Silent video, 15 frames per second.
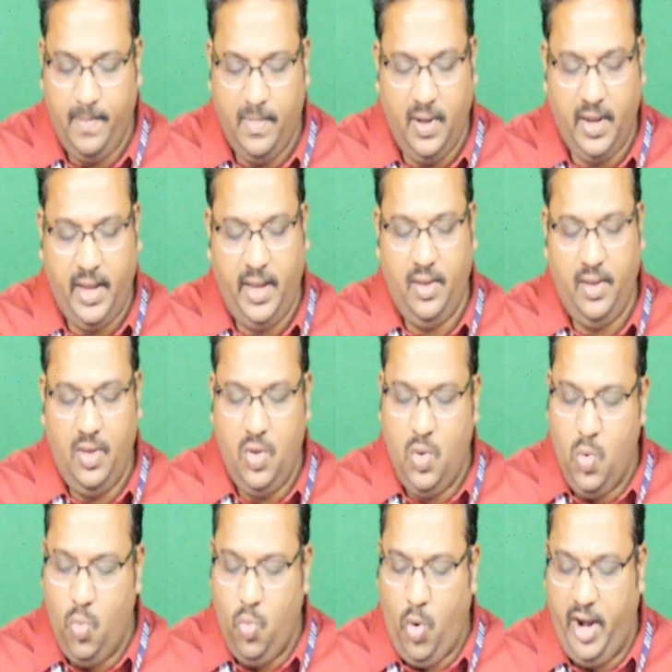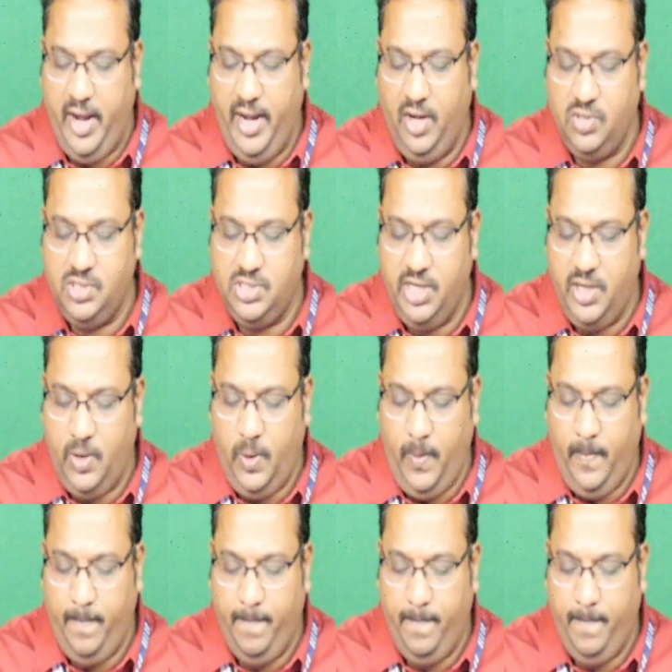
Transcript: okay, 1 into 0